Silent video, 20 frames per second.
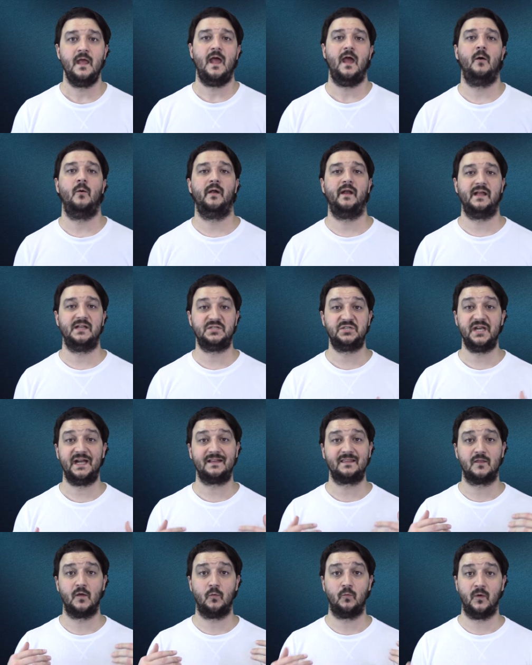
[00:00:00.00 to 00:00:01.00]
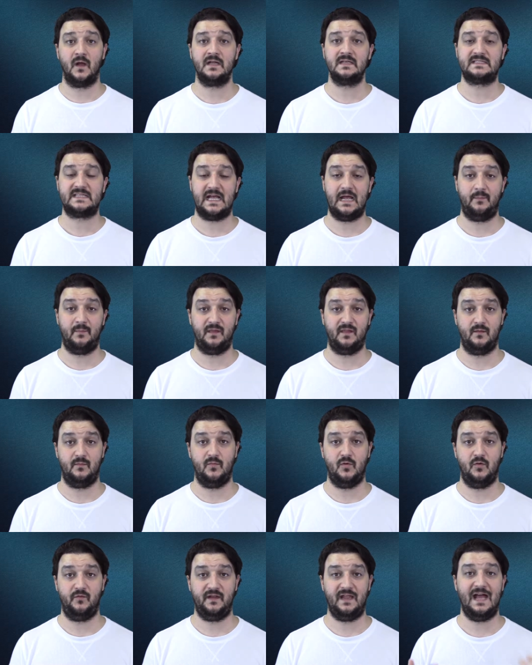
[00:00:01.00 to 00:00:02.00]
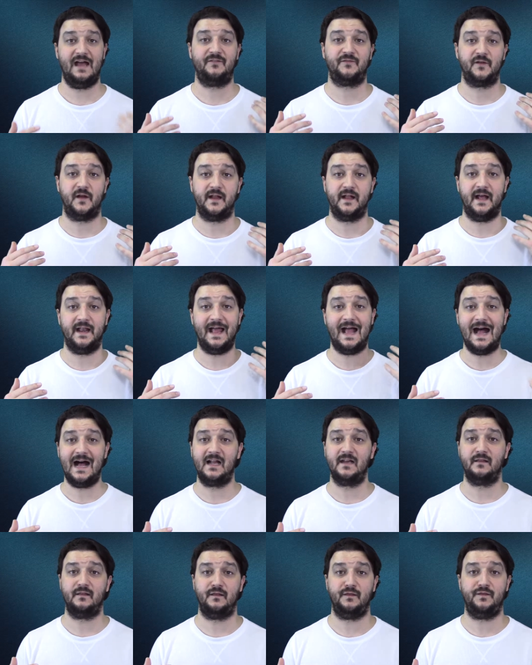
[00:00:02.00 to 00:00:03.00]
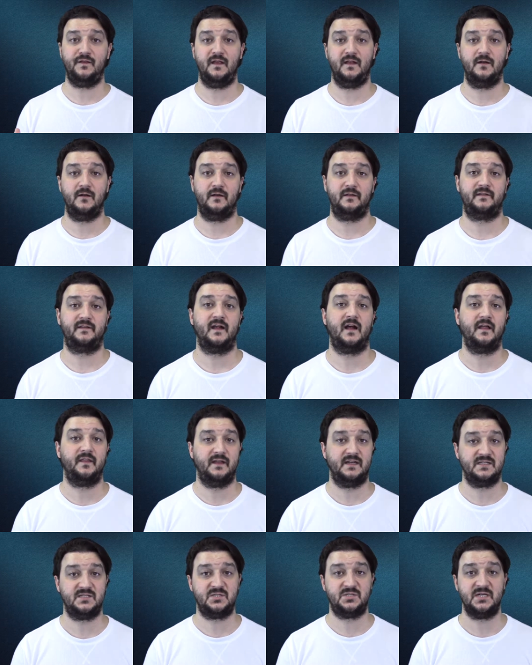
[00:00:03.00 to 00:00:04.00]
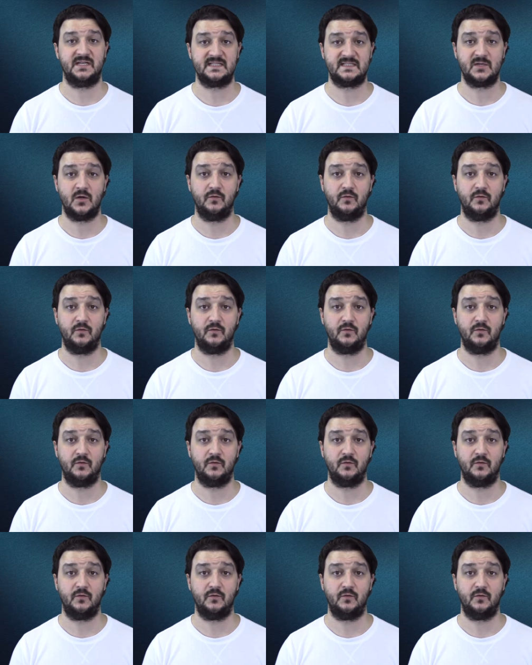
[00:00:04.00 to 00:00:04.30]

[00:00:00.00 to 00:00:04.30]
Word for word: And when I checked the runtime of the movie after I got out of the theater and saw that it's just